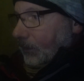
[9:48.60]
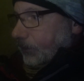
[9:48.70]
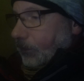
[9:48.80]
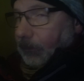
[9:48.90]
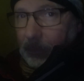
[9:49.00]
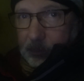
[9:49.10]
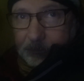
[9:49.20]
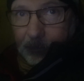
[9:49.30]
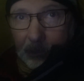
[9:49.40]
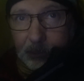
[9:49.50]
So I've got
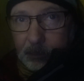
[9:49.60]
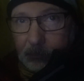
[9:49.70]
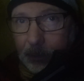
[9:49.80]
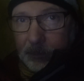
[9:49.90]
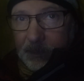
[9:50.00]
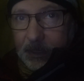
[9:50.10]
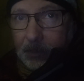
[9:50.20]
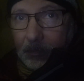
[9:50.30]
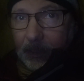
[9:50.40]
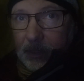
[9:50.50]
the Rode
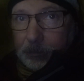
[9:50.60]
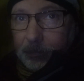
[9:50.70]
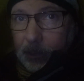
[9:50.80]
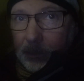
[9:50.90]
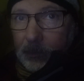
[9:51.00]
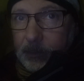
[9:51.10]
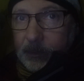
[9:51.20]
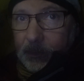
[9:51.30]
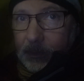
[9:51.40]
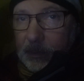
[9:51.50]
Video Mic Pro
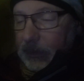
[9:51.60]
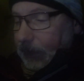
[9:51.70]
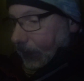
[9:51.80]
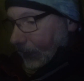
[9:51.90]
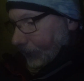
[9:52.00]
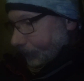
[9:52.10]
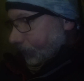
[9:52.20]
here,